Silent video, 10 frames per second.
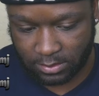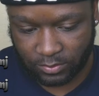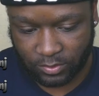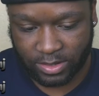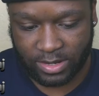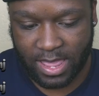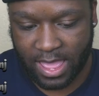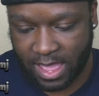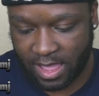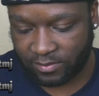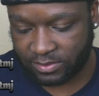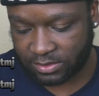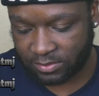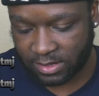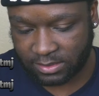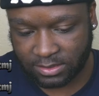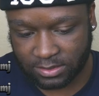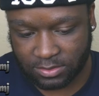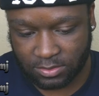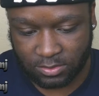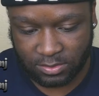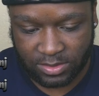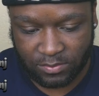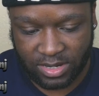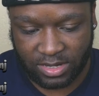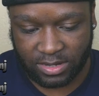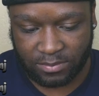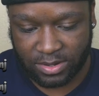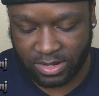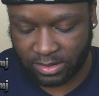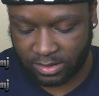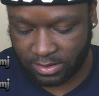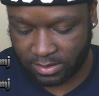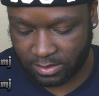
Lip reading: We're gonna have Toronto Dominion Bank.